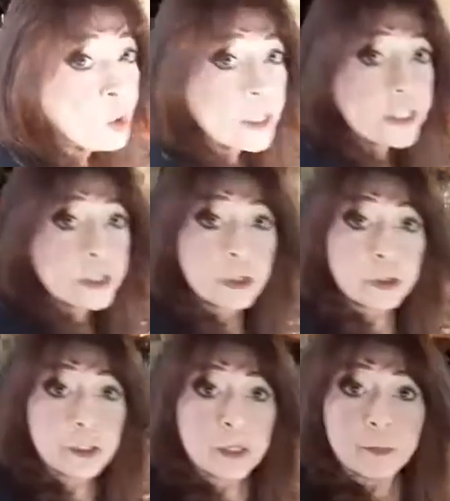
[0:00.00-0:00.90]
can
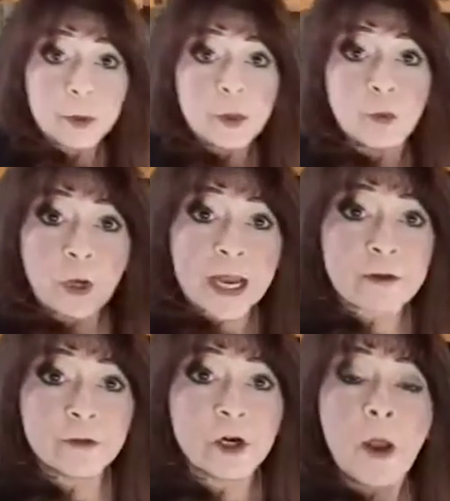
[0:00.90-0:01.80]
certainly put
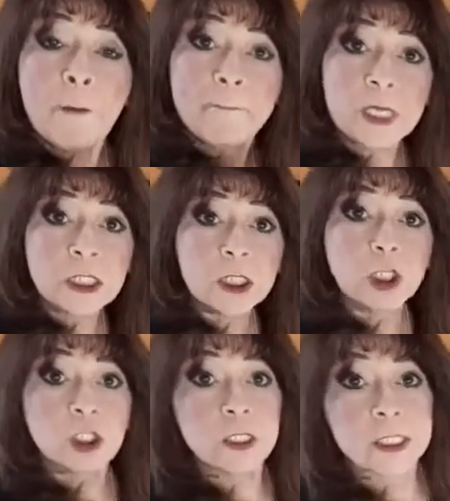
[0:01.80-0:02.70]
whatever,
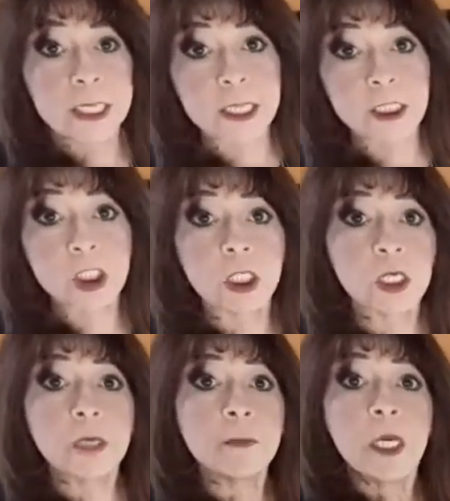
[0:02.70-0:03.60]
mustard,
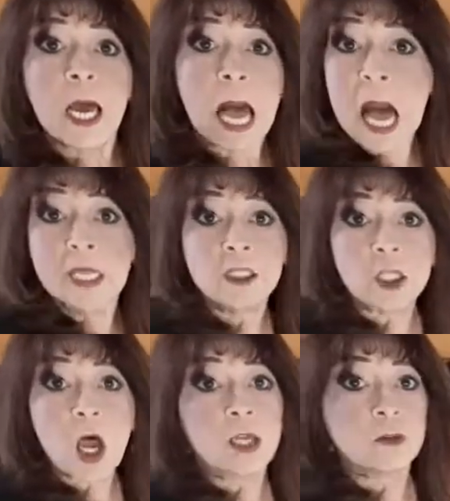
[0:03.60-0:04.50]
ketchup, hot
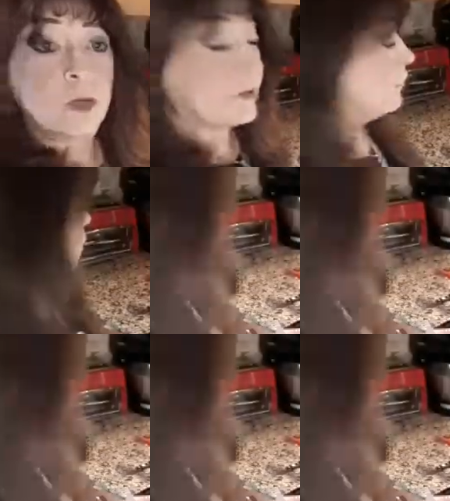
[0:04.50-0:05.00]
sauce, whatever you